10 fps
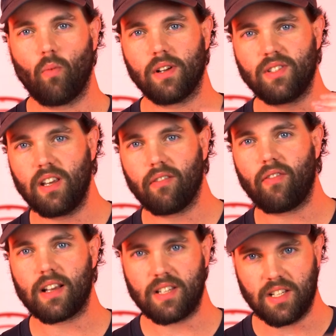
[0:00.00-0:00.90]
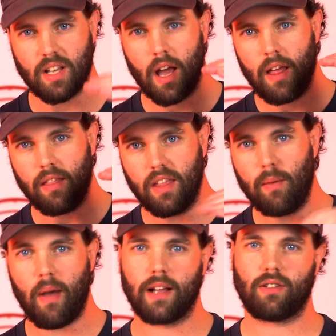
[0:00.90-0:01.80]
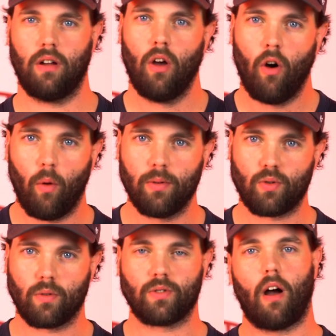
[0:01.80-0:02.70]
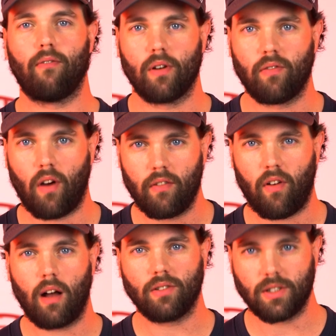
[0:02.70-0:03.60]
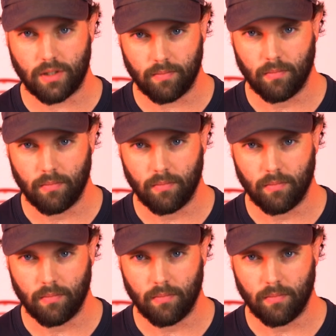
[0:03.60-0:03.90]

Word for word: and why ZFS is the best open source software defined file system.